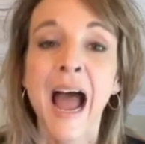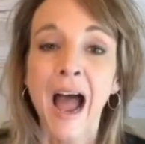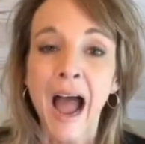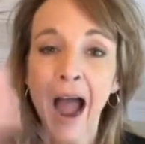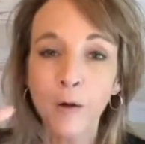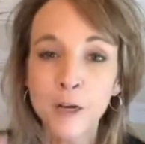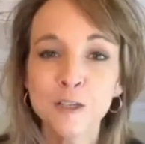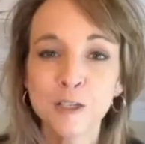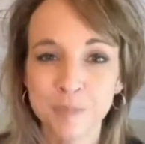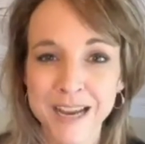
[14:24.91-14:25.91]
How are
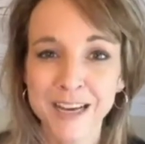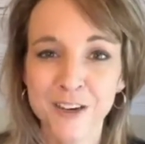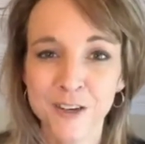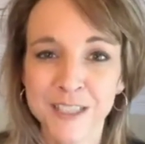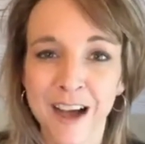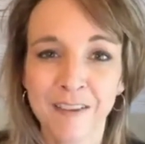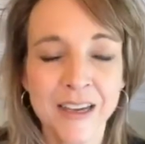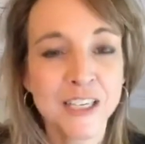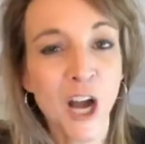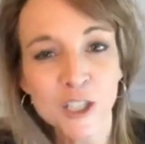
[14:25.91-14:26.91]
you speaking to yourself? I
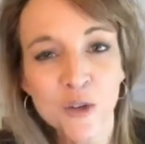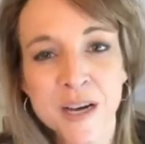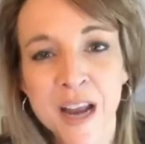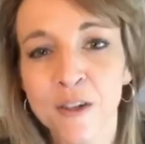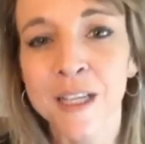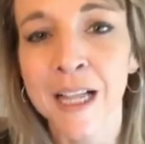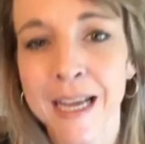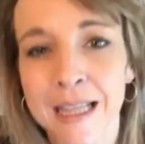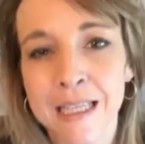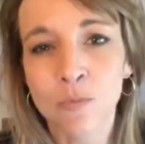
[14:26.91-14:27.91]
talked to another
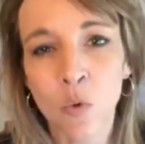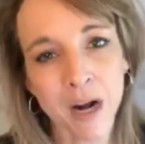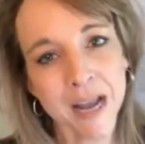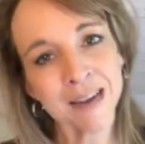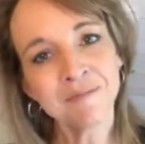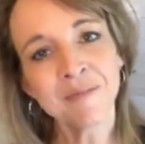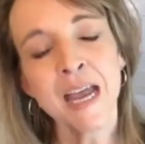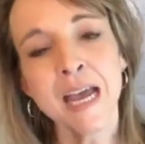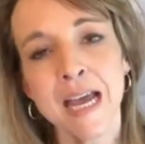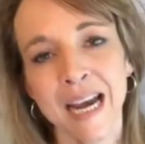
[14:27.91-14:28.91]
client this morning
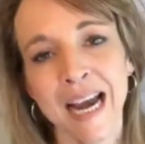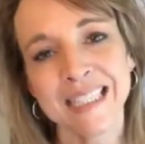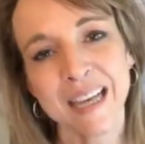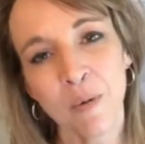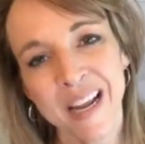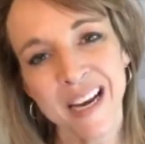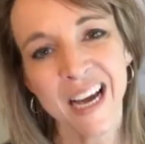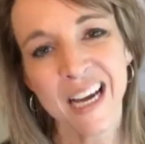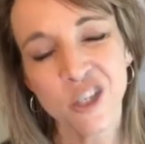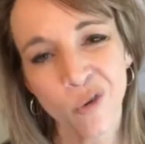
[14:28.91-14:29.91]
and I said, we need
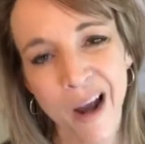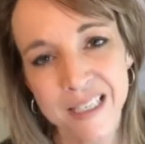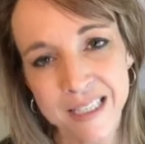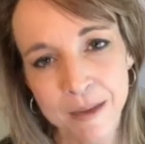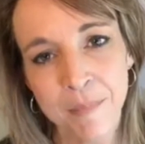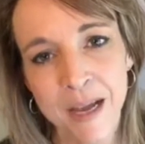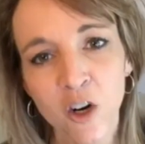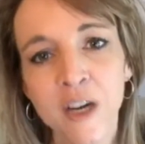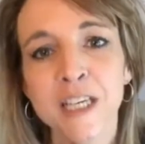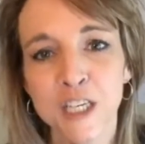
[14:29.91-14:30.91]
to address some
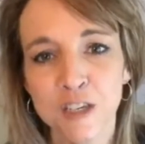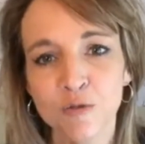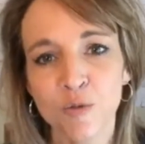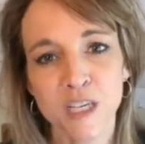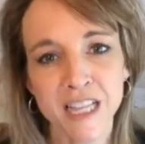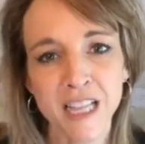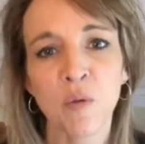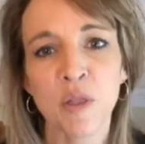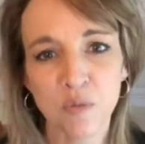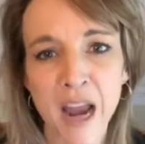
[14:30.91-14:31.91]
mental issues we're dealing
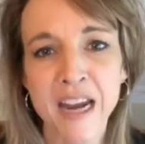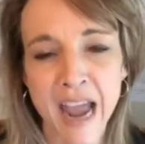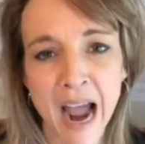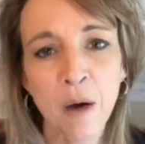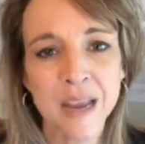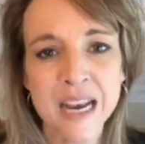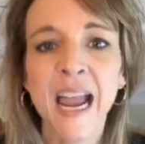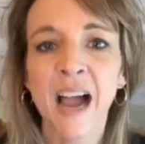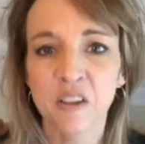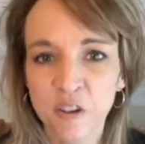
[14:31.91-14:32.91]
with right now, meaning
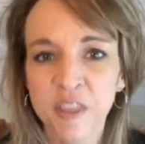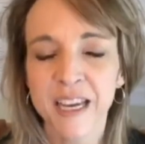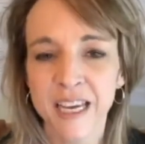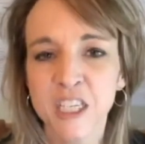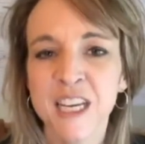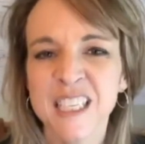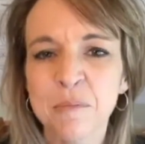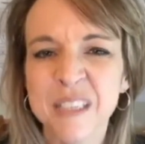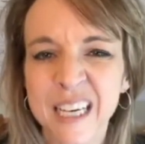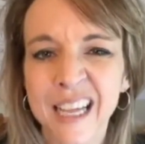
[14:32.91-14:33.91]
how you're thinking. She had
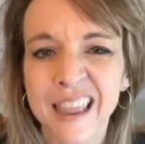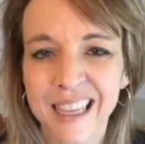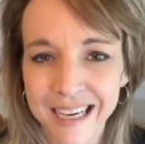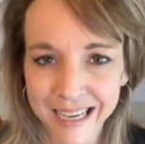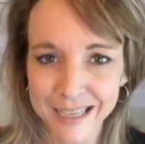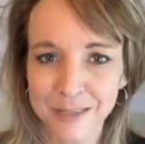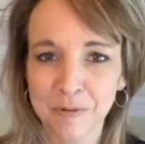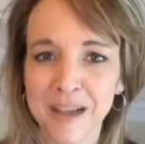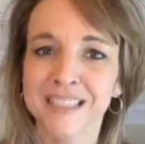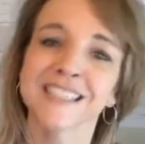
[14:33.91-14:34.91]
some stinking thinking, is
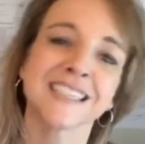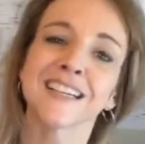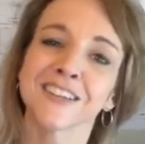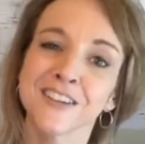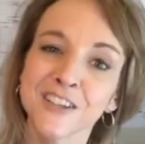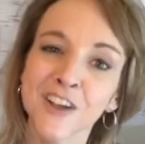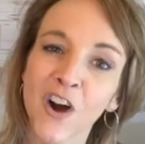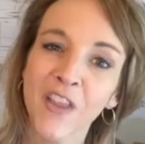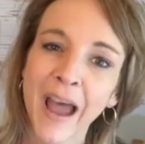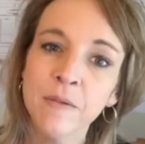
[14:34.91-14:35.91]
what Zig Ziglar used to
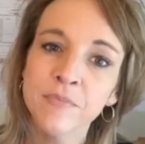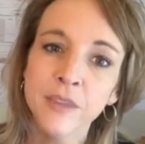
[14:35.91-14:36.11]
call that.